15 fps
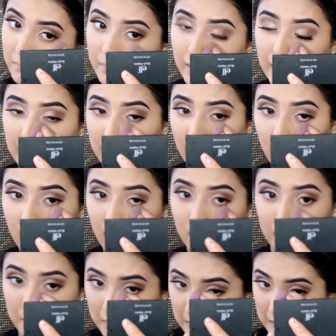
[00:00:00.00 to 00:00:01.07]
But
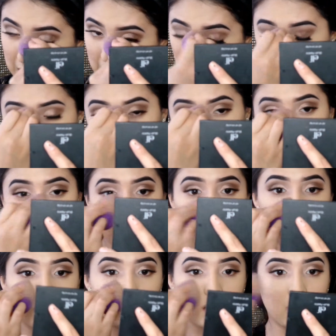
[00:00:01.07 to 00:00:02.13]
he helped
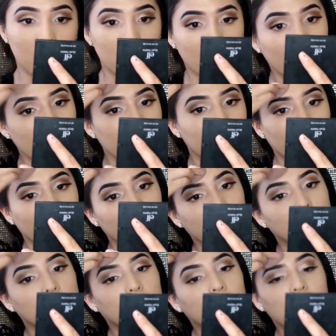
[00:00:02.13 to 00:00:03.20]
me and he got it
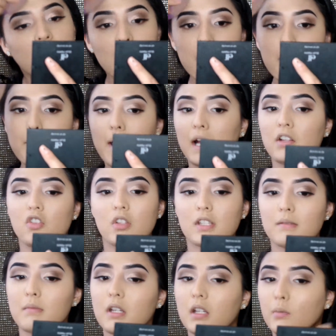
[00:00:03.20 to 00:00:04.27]
right. Like it
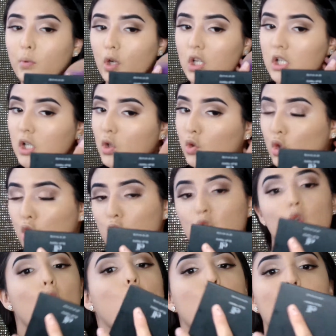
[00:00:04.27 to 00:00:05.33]
matches me in person
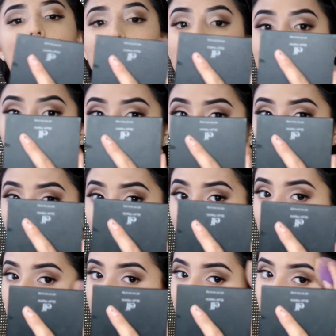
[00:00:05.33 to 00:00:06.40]
so
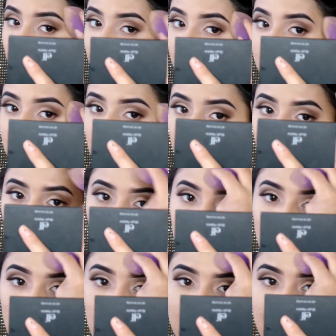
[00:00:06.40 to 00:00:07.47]
good, like really good.
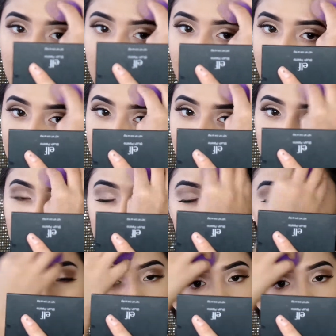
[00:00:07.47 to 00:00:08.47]
So I was like, dang, you